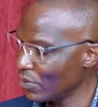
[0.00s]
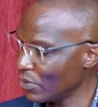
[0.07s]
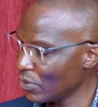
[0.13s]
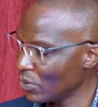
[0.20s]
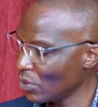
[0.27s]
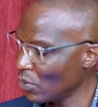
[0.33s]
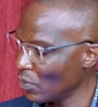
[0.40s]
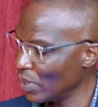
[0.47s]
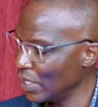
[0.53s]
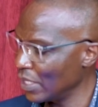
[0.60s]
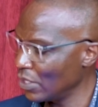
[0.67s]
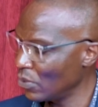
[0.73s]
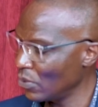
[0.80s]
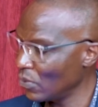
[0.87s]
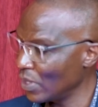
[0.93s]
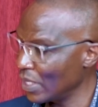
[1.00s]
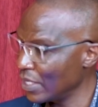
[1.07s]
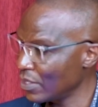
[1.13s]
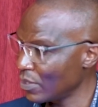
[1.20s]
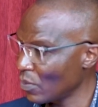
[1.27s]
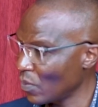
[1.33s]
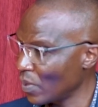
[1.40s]
So we need to
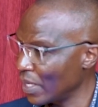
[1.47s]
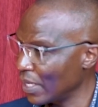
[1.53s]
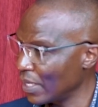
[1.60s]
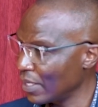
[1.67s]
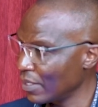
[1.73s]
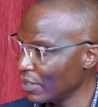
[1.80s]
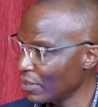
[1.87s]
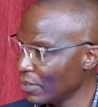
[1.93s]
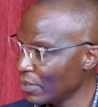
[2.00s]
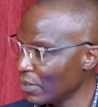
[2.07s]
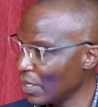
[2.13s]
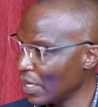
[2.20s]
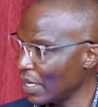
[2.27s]
raise awareness.